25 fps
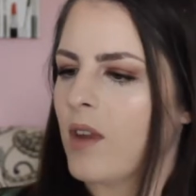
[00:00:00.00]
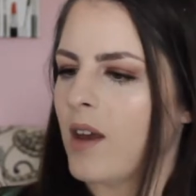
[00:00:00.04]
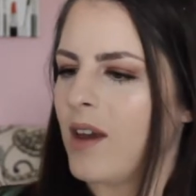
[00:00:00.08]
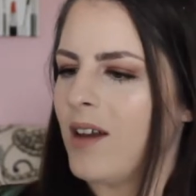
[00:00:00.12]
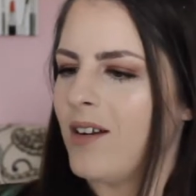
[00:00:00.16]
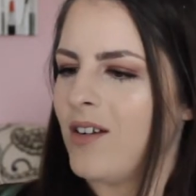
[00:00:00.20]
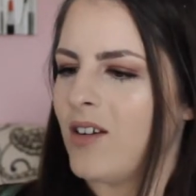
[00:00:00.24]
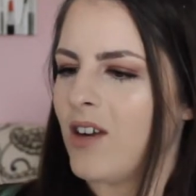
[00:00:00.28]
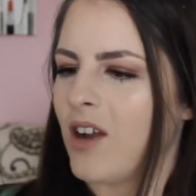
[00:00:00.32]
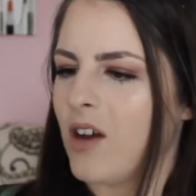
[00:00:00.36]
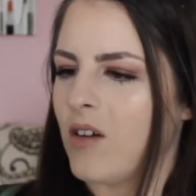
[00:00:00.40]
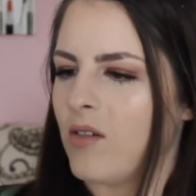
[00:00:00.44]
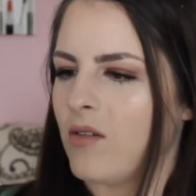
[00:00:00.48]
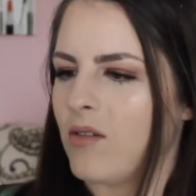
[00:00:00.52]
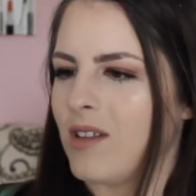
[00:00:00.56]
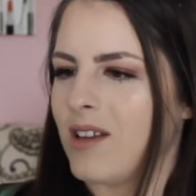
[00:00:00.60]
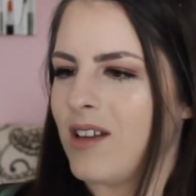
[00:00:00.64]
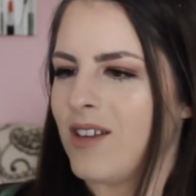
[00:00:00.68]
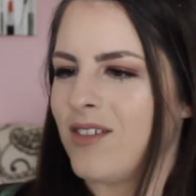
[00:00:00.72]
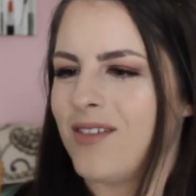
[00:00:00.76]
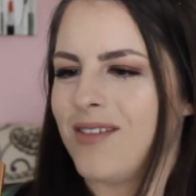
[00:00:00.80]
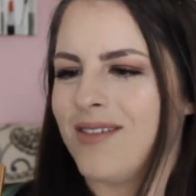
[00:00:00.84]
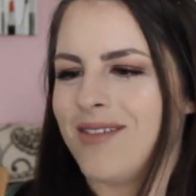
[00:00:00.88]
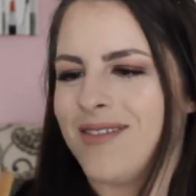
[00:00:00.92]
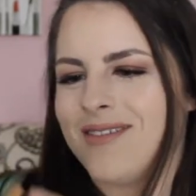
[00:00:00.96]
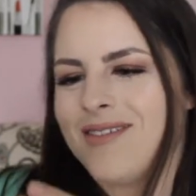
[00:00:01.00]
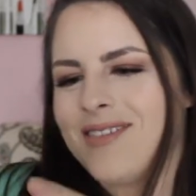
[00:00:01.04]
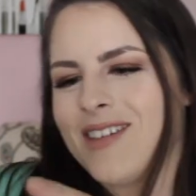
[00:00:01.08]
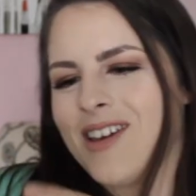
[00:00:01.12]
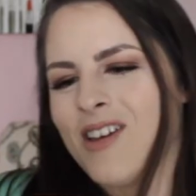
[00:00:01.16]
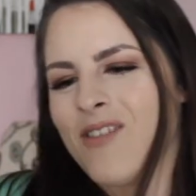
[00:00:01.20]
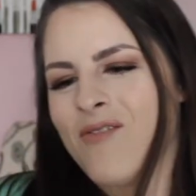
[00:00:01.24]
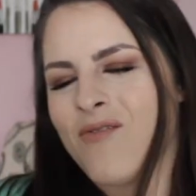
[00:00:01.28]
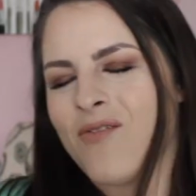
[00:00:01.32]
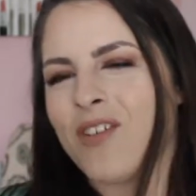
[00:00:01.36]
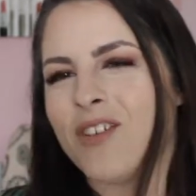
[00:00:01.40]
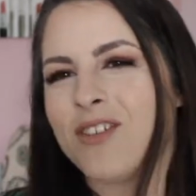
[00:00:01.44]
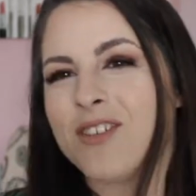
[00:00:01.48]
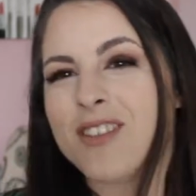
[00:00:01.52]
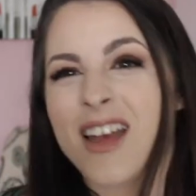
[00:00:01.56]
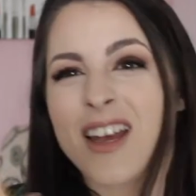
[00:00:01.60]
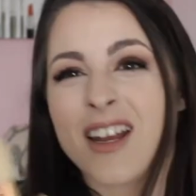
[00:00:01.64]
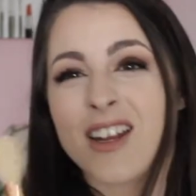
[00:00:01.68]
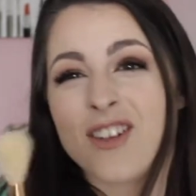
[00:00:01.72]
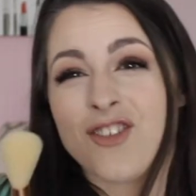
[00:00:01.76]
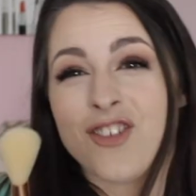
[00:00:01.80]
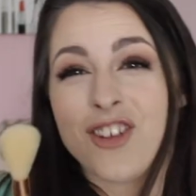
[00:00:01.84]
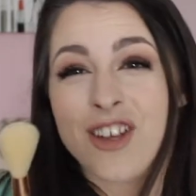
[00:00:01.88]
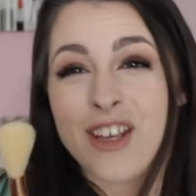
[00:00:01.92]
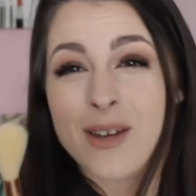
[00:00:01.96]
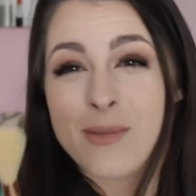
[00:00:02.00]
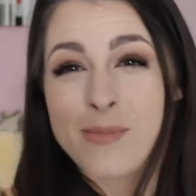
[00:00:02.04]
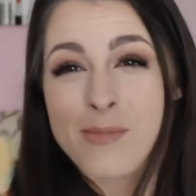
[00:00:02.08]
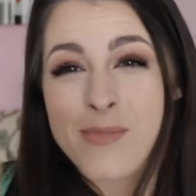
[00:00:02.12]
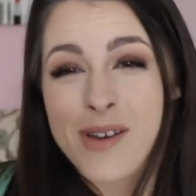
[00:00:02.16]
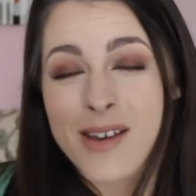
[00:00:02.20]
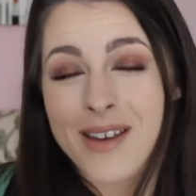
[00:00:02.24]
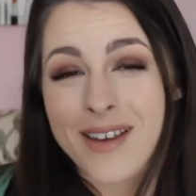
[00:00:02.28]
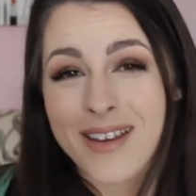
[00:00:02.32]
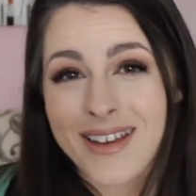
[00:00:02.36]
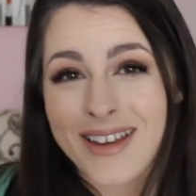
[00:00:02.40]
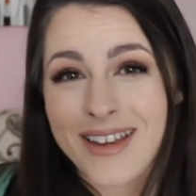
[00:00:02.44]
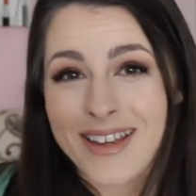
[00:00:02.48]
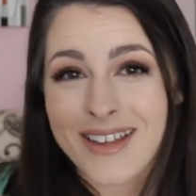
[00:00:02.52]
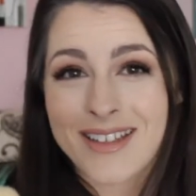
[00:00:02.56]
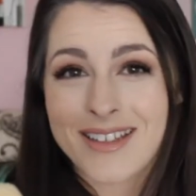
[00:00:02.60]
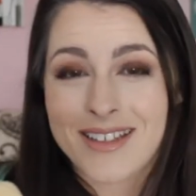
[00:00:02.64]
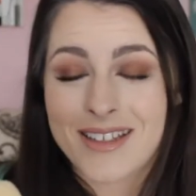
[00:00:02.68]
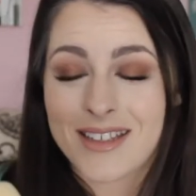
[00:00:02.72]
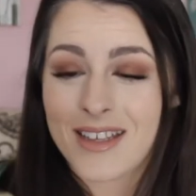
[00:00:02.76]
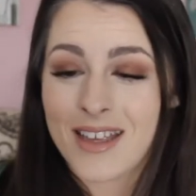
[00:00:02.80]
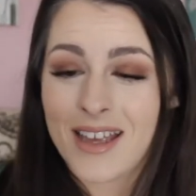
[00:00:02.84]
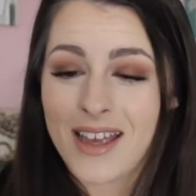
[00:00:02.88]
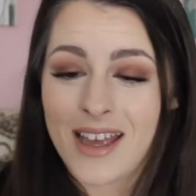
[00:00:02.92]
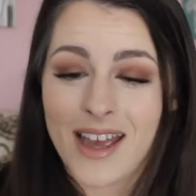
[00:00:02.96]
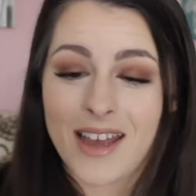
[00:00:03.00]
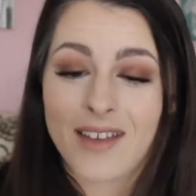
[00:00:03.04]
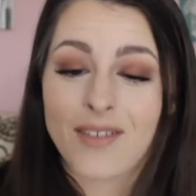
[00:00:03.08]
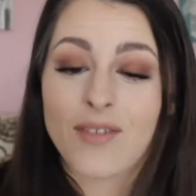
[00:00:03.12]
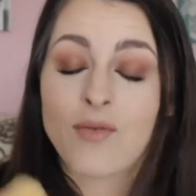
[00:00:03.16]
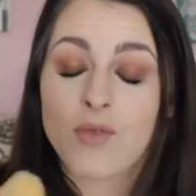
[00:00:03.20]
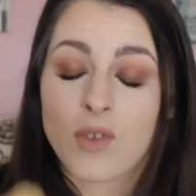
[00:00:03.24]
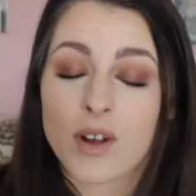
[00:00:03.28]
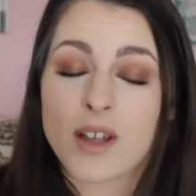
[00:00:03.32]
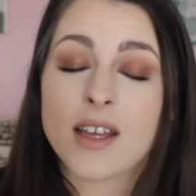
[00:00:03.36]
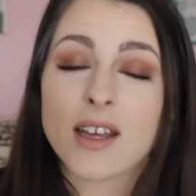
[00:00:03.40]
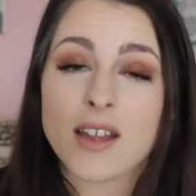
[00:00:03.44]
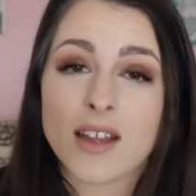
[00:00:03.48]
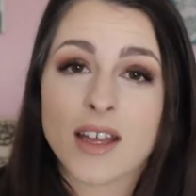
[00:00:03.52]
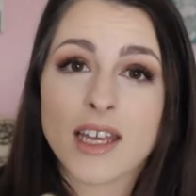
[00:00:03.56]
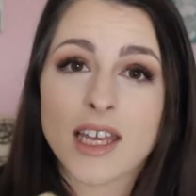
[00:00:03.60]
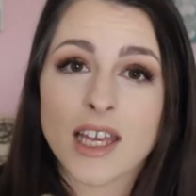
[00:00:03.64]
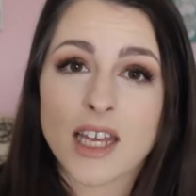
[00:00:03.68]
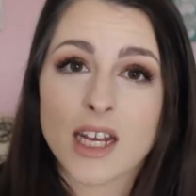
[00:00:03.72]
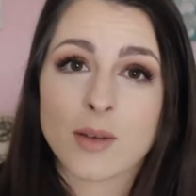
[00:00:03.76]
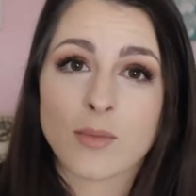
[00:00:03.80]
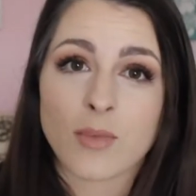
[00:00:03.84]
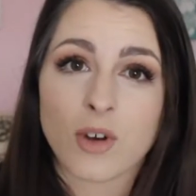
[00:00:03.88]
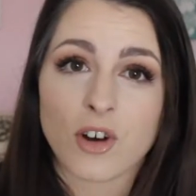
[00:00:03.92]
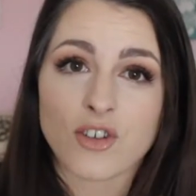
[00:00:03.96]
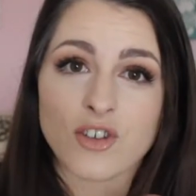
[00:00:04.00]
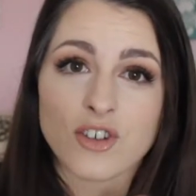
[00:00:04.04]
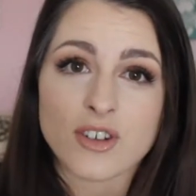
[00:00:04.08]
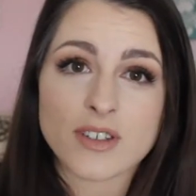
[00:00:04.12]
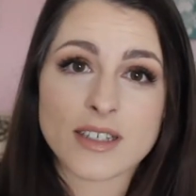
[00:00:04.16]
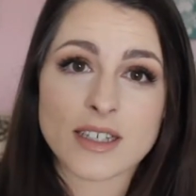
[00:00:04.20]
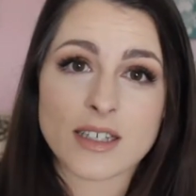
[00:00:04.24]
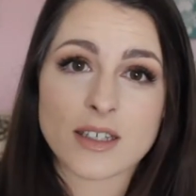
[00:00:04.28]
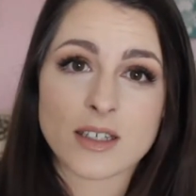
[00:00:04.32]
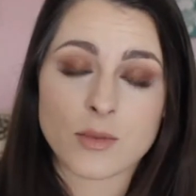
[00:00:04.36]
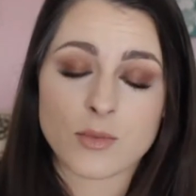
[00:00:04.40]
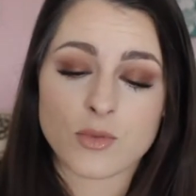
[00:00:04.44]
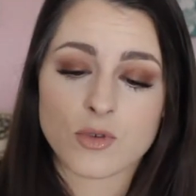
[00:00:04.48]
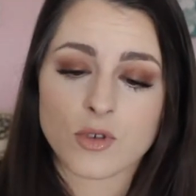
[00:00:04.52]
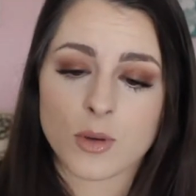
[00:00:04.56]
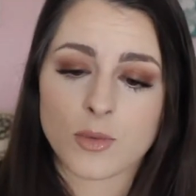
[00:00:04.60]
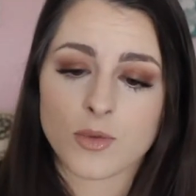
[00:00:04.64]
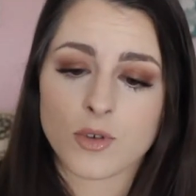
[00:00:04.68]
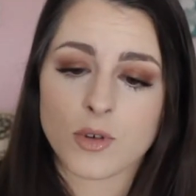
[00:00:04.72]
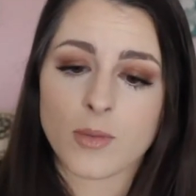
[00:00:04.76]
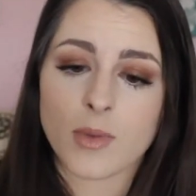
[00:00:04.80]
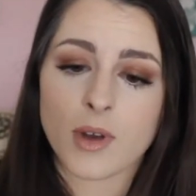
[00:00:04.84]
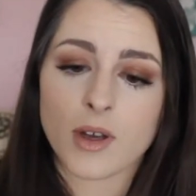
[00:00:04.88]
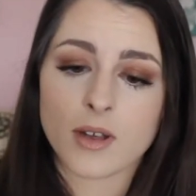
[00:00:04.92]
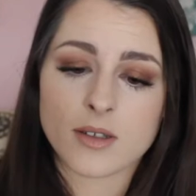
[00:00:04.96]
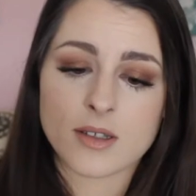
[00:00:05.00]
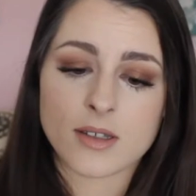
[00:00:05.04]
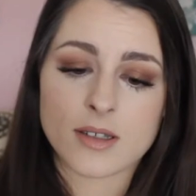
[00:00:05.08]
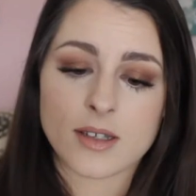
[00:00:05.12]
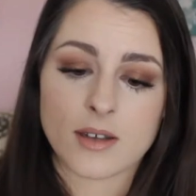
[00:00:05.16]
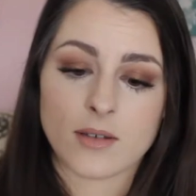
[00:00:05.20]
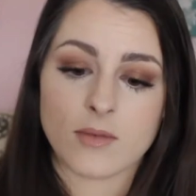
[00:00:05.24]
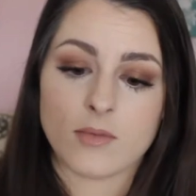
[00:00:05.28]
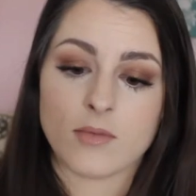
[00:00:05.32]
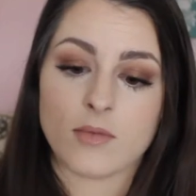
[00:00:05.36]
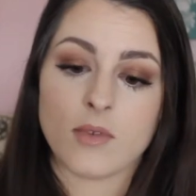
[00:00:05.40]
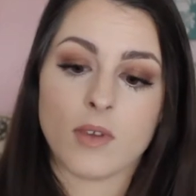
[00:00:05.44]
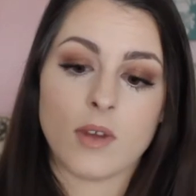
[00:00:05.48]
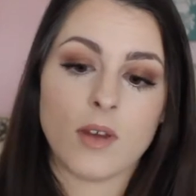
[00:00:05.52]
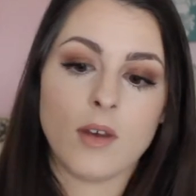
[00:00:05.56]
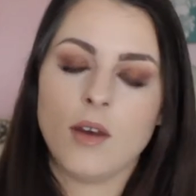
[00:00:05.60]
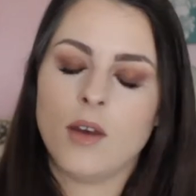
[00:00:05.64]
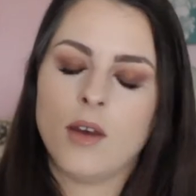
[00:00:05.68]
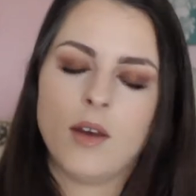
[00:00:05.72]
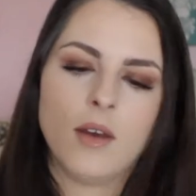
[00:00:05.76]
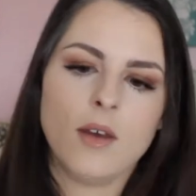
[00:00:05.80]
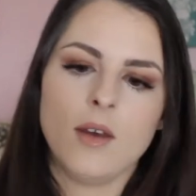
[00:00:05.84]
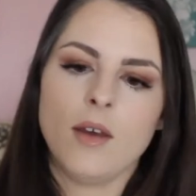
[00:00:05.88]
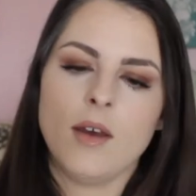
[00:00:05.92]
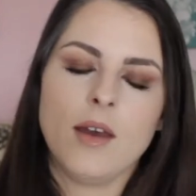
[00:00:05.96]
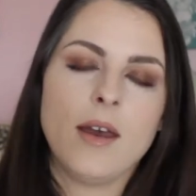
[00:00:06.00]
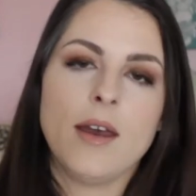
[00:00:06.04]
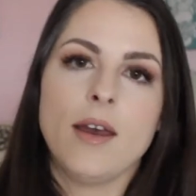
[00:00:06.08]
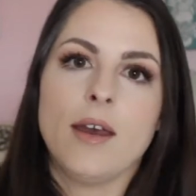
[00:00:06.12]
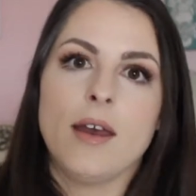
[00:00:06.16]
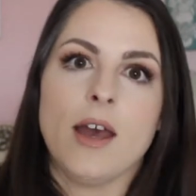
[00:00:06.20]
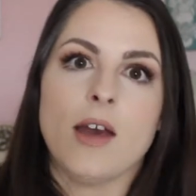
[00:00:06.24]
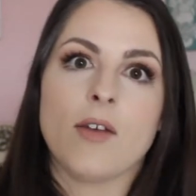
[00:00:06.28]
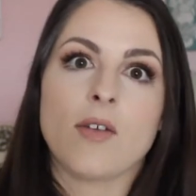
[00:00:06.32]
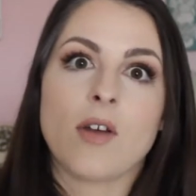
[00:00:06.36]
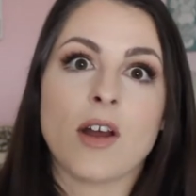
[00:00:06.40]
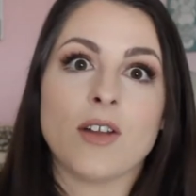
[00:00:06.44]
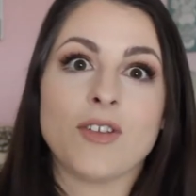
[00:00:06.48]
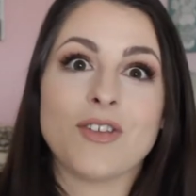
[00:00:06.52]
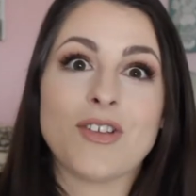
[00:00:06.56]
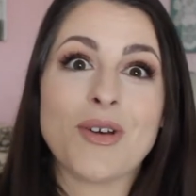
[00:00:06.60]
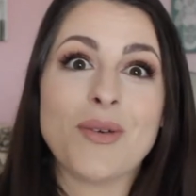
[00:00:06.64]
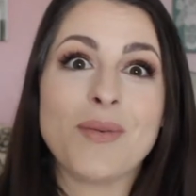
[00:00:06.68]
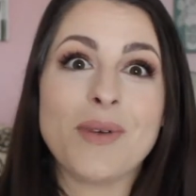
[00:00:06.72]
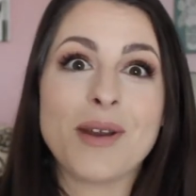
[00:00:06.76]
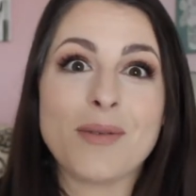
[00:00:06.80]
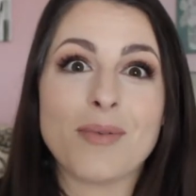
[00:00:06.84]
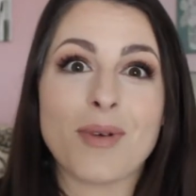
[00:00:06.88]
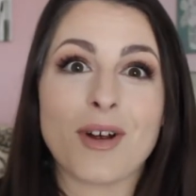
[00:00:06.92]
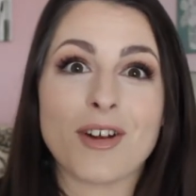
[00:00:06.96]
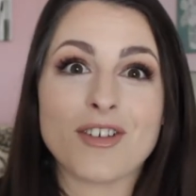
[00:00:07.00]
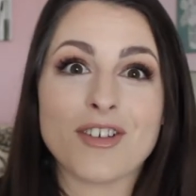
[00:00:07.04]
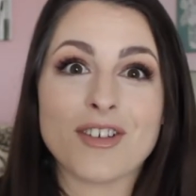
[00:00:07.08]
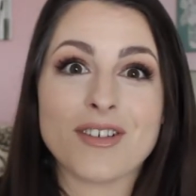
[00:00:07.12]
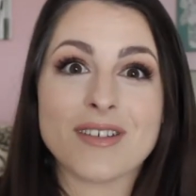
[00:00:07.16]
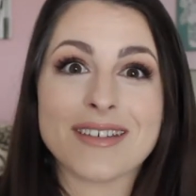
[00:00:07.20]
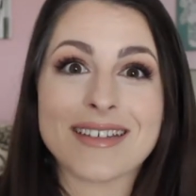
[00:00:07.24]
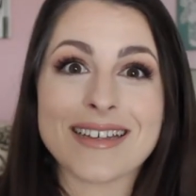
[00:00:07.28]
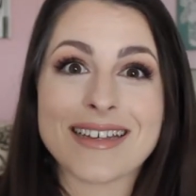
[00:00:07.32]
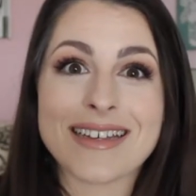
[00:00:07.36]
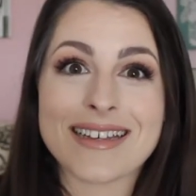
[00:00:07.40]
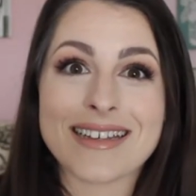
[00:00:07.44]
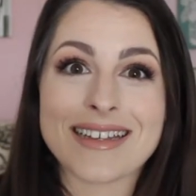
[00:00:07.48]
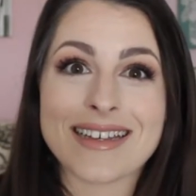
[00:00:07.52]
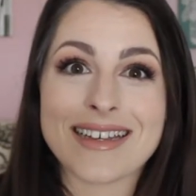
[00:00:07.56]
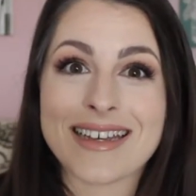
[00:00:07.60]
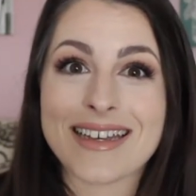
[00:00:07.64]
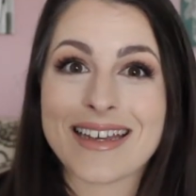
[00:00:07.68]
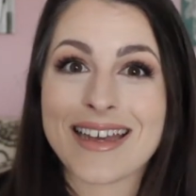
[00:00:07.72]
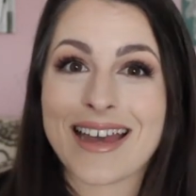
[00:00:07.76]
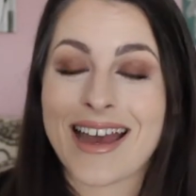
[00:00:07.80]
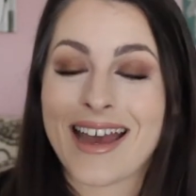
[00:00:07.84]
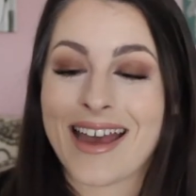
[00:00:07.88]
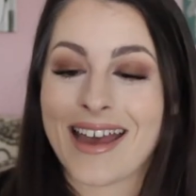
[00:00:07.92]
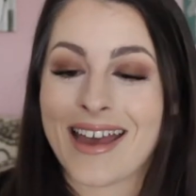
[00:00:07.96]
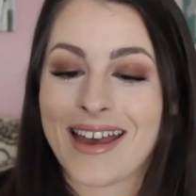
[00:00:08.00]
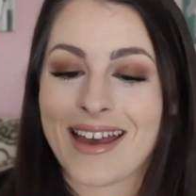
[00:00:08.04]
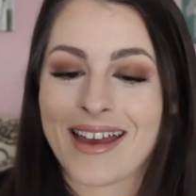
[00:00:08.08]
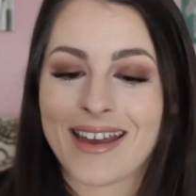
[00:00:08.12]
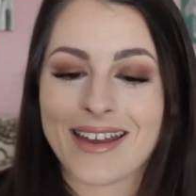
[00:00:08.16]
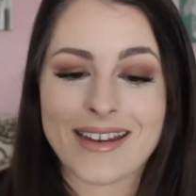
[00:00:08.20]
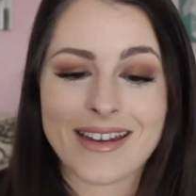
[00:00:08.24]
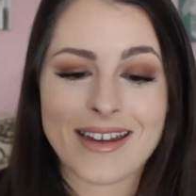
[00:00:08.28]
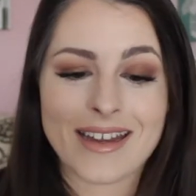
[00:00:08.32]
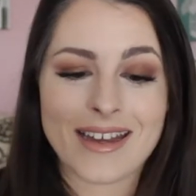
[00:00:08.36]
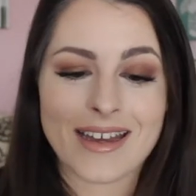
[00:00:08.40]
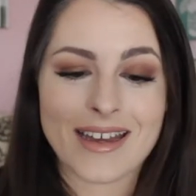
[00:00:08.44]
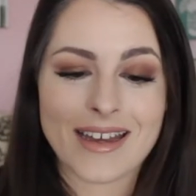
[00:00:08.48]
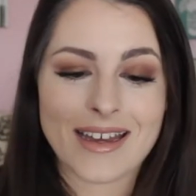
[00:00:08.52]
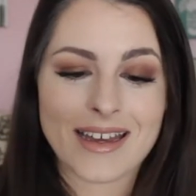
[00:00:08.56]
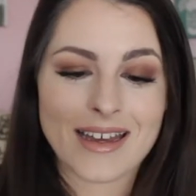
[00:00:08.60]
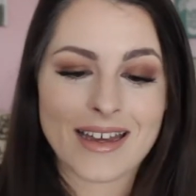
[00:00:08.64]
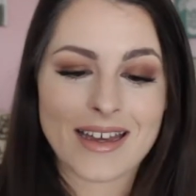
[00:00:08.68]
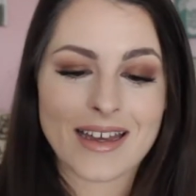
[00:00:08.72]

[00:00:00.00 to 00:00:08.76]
I don't know, it feels kind of cheap. It's, I really like getting brushes in subscription boxes. I have gotten so many brushes lately, and